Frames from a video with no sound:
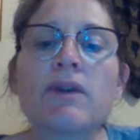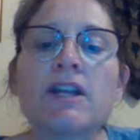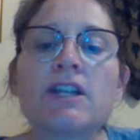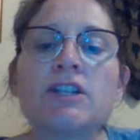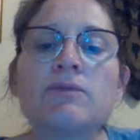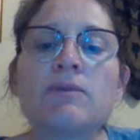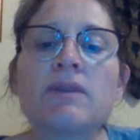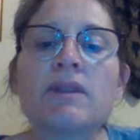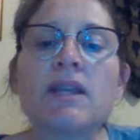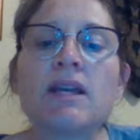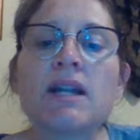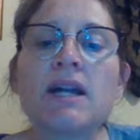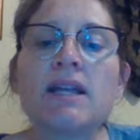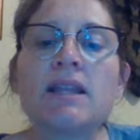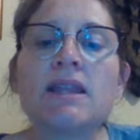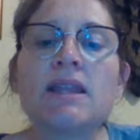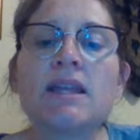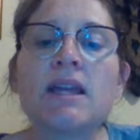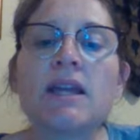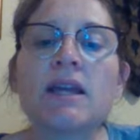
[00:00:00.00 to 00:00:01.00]
arrangement that I
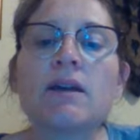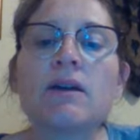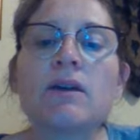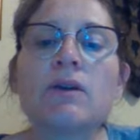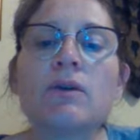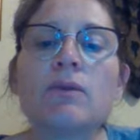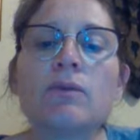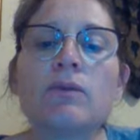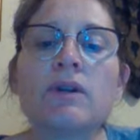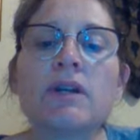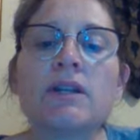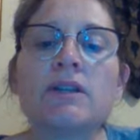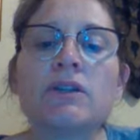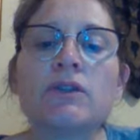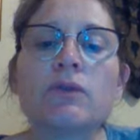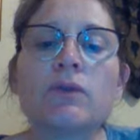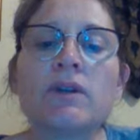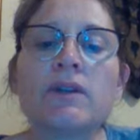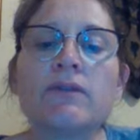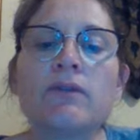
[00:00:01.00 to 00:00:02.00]
think will get to
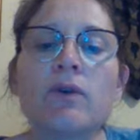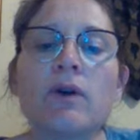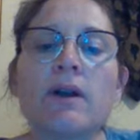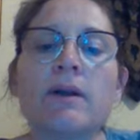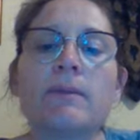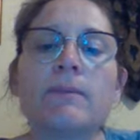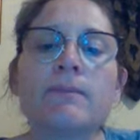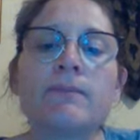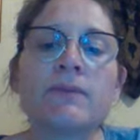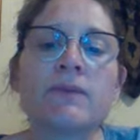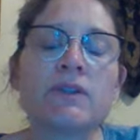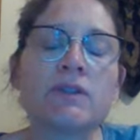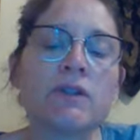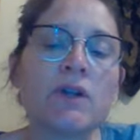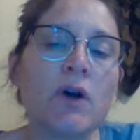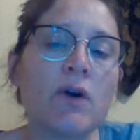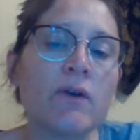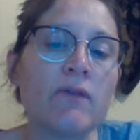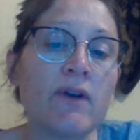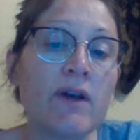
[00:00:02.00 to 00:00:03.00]
24.
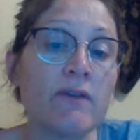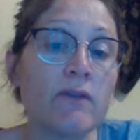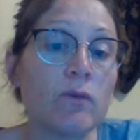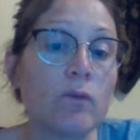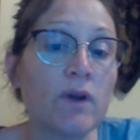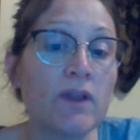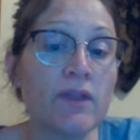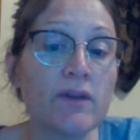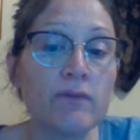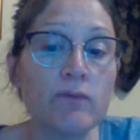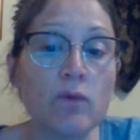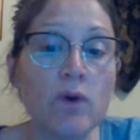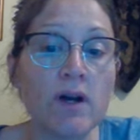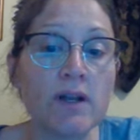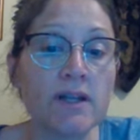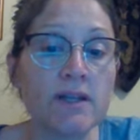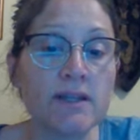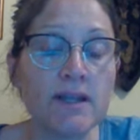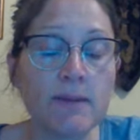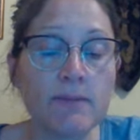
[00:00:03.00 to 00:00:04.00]
So if I have a width of
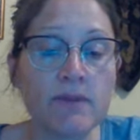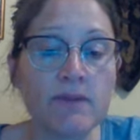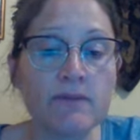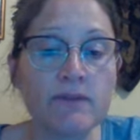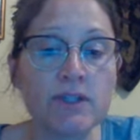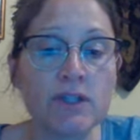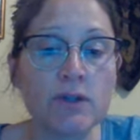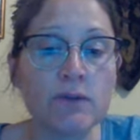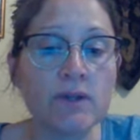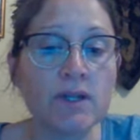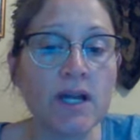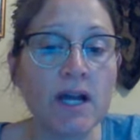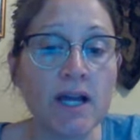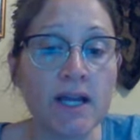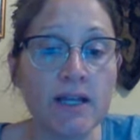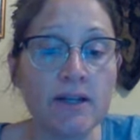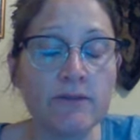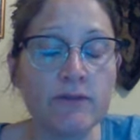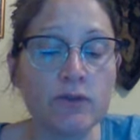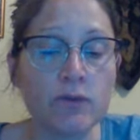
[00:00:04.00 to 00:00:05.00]
1, a depth of 2, and a
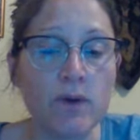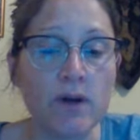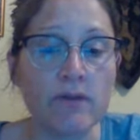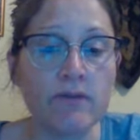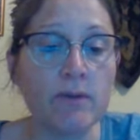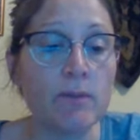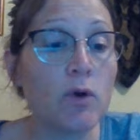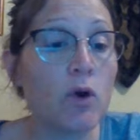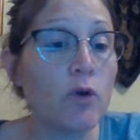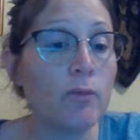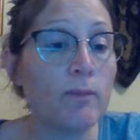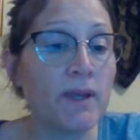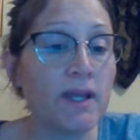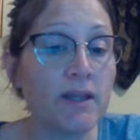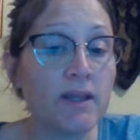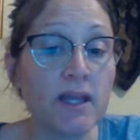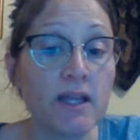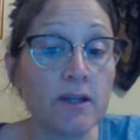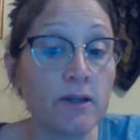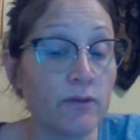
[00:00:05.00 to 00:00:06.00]
height of 12, I'm
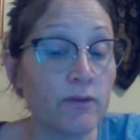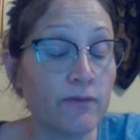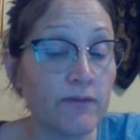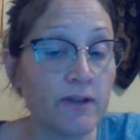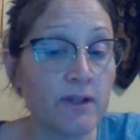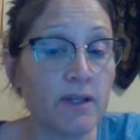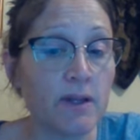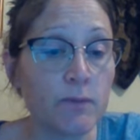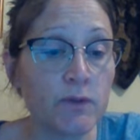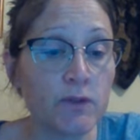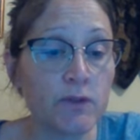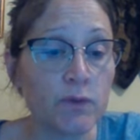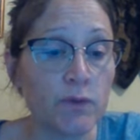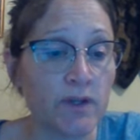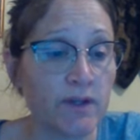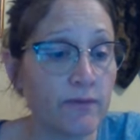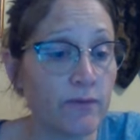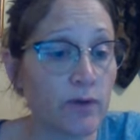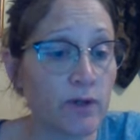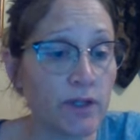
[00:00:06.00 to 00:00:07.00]
hoping that it'll fill up with
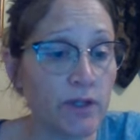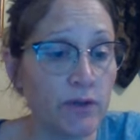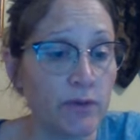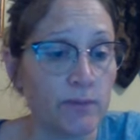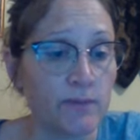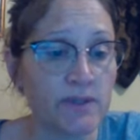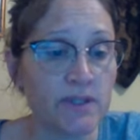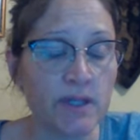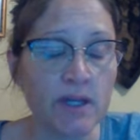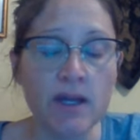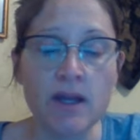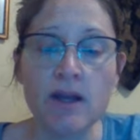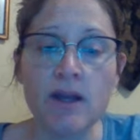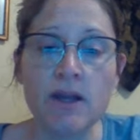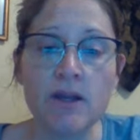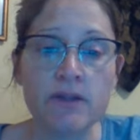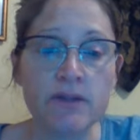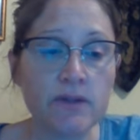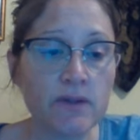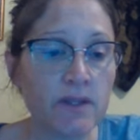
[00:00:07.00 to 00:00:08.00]
24 cubes.
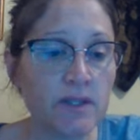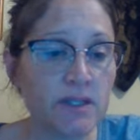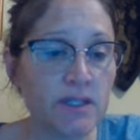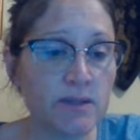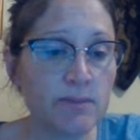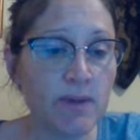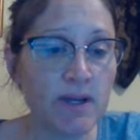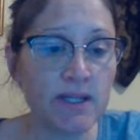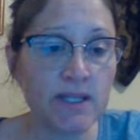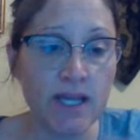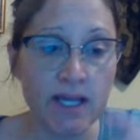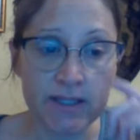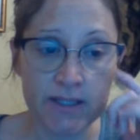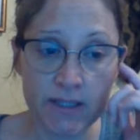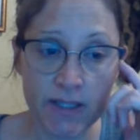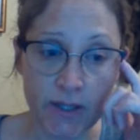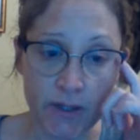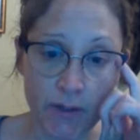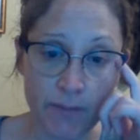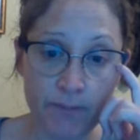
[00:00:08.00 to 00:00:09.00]
So this is my
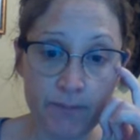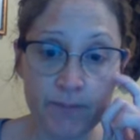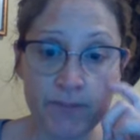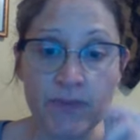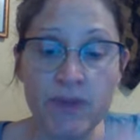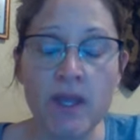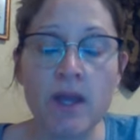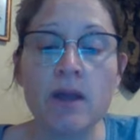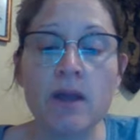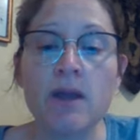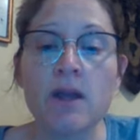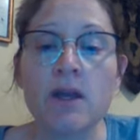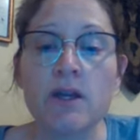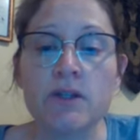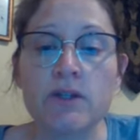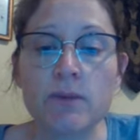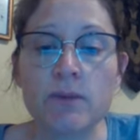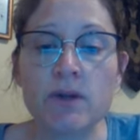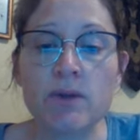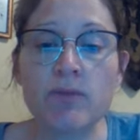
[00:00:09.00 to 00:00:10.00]
test here.
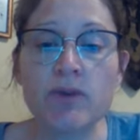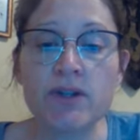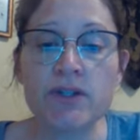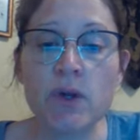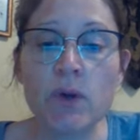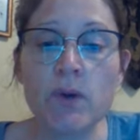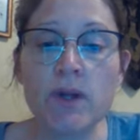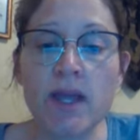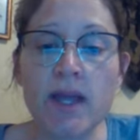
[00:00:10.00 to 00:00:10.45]
So I'm going to press